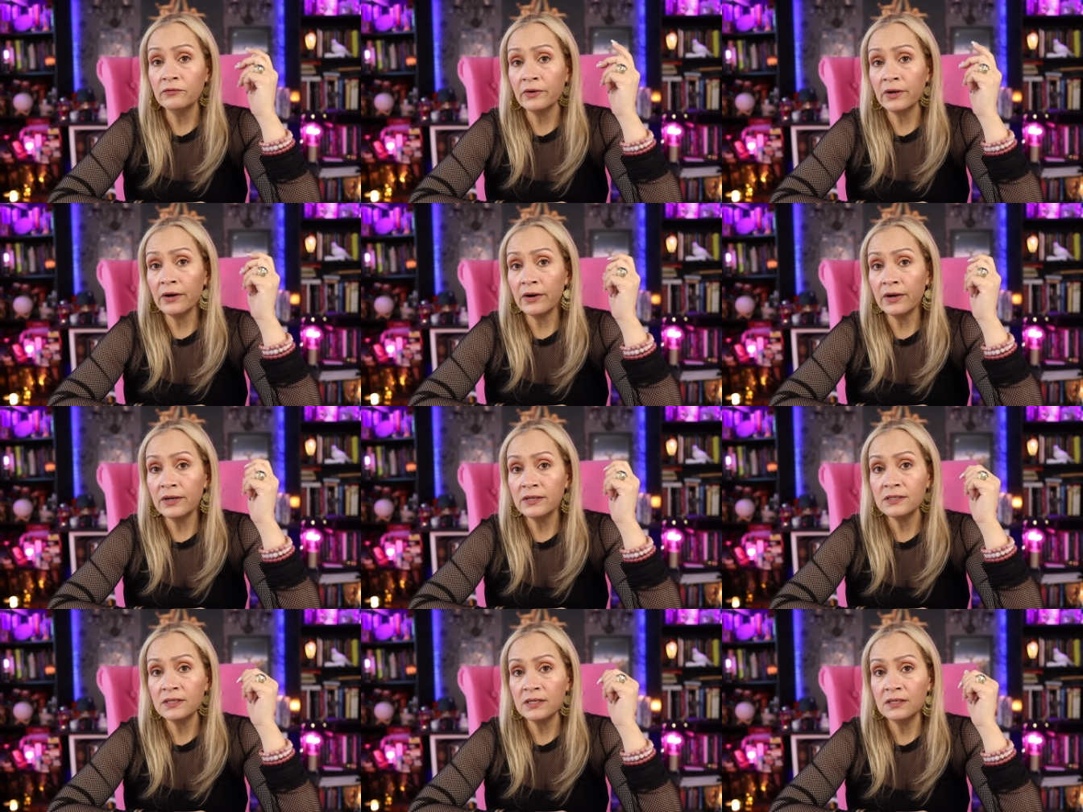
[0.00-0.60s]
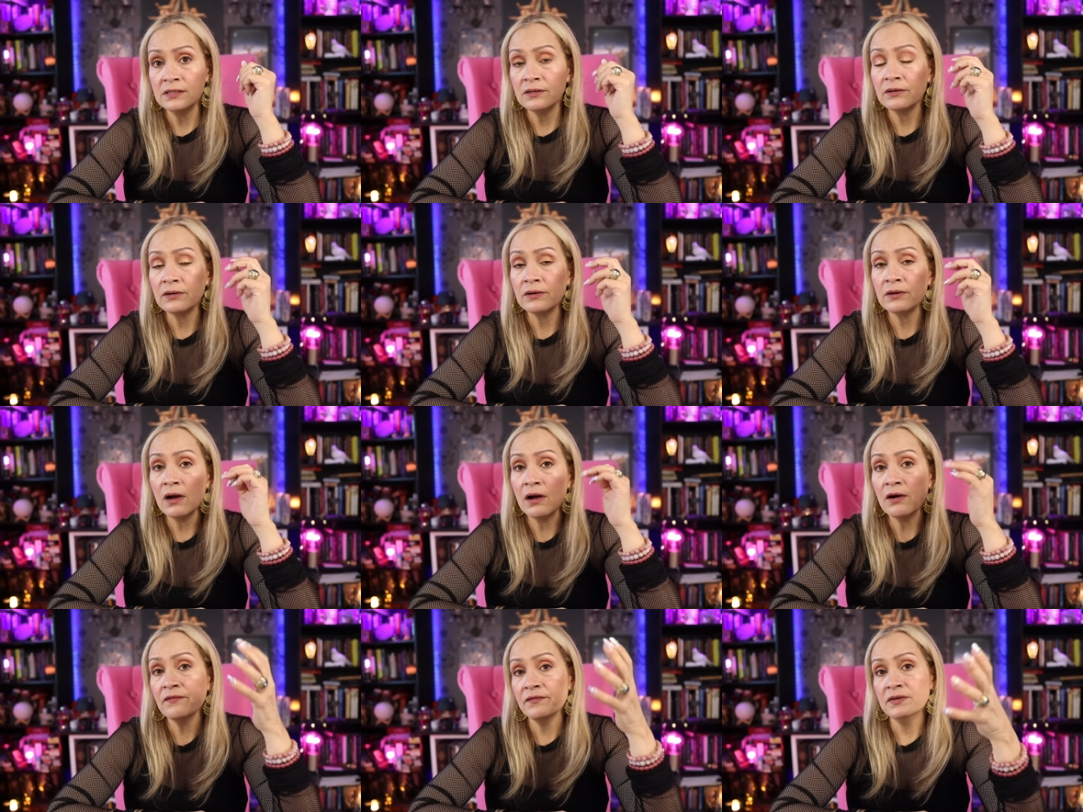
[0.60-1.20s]
veras in
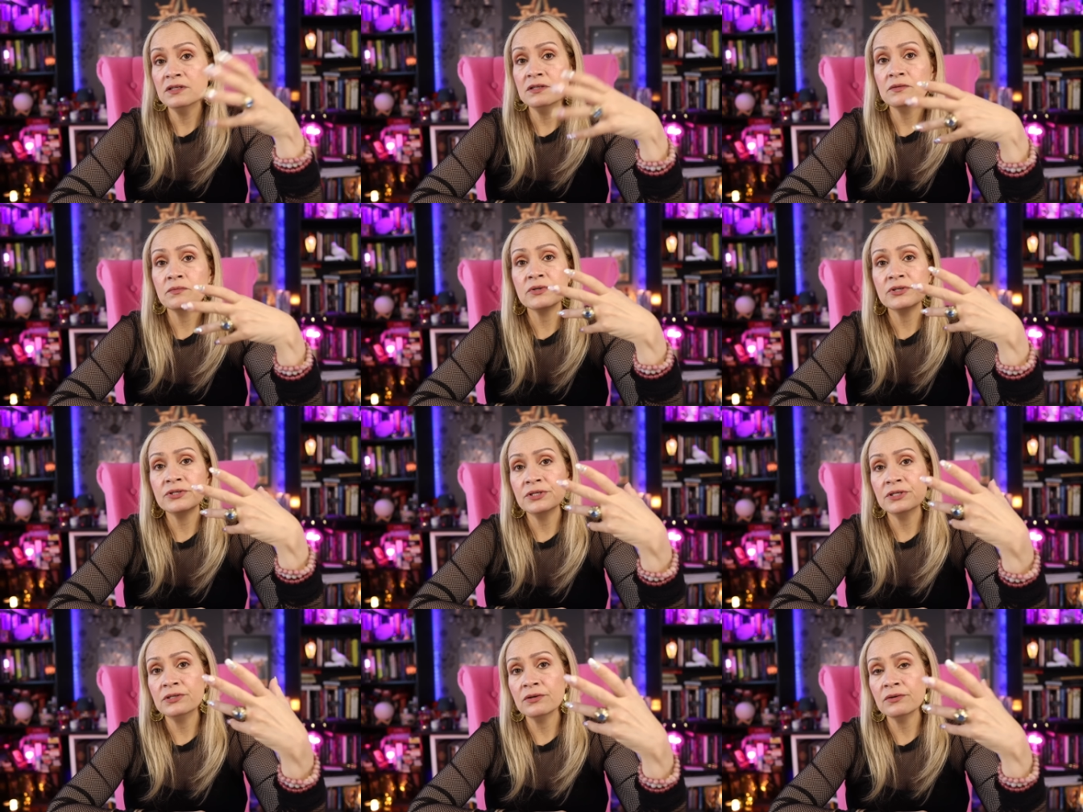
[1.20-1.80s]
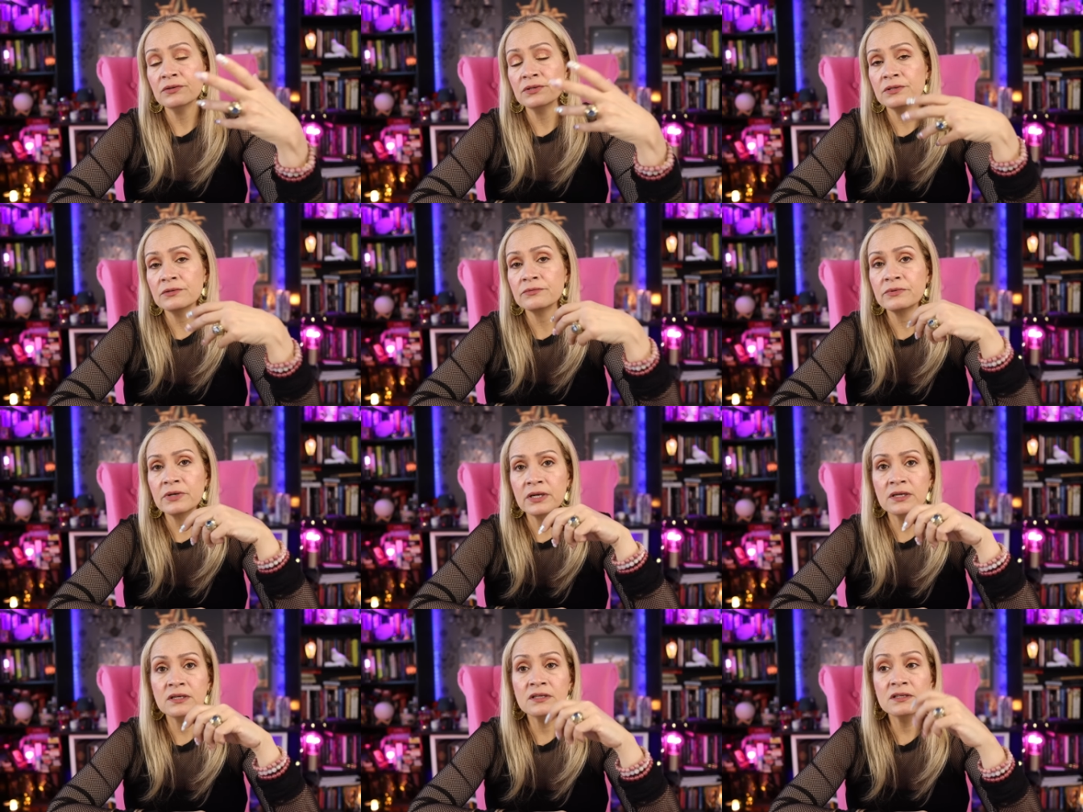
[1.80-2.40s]
her office where she does the
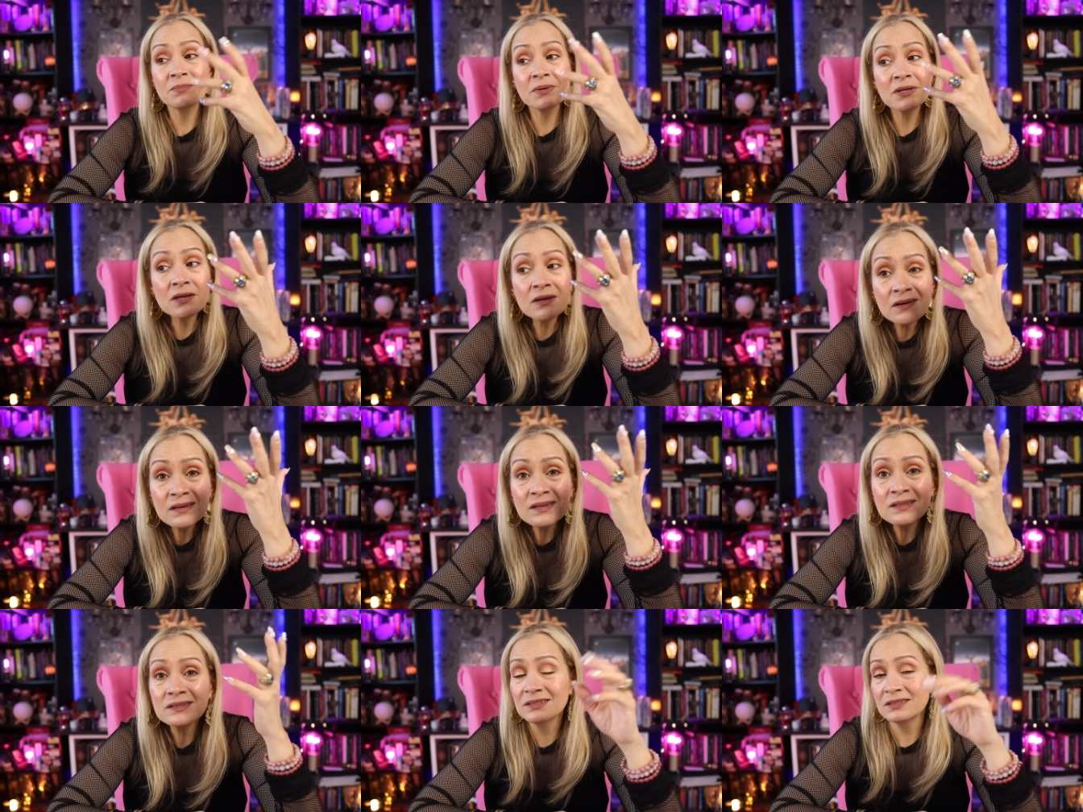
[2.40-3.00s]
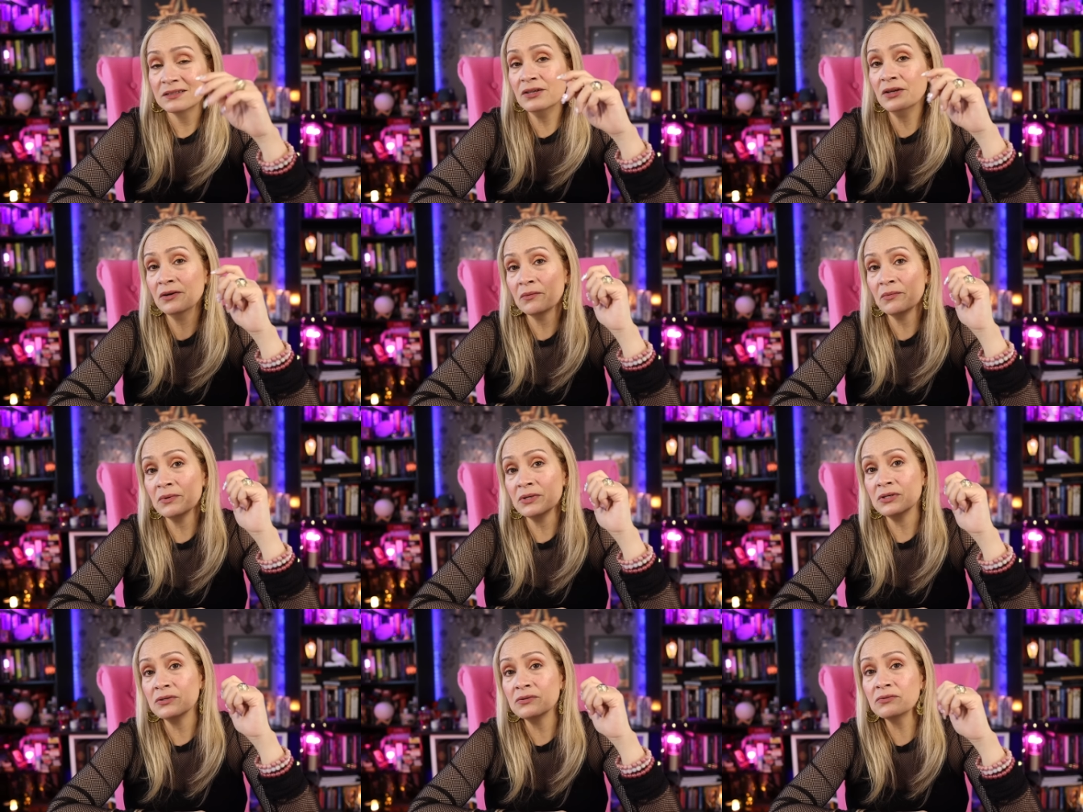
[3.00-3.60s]
readings because, you know,
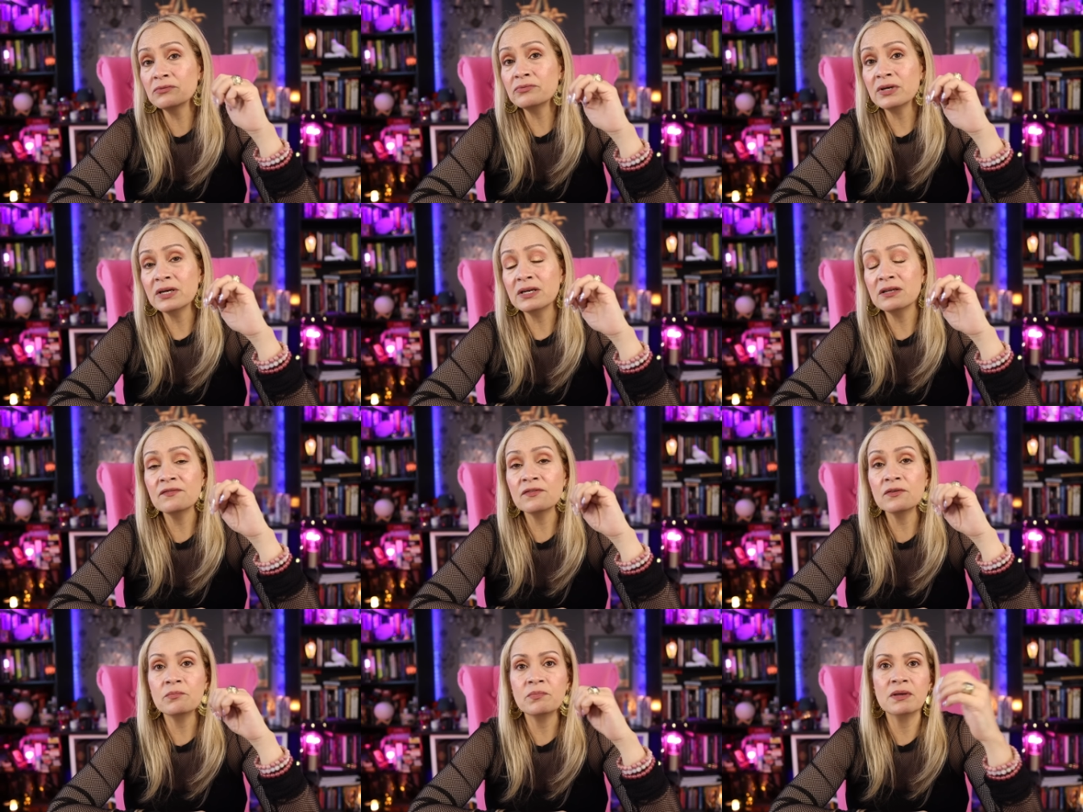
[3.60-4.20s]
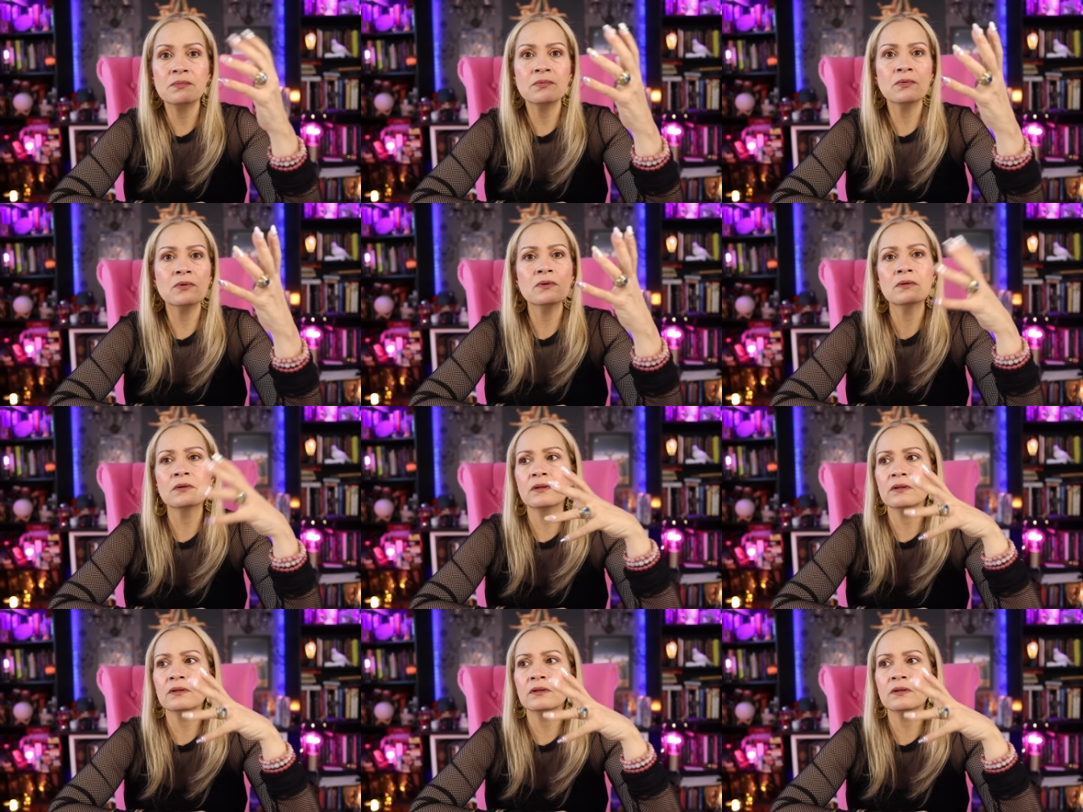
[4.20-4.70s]
when you do reading for people,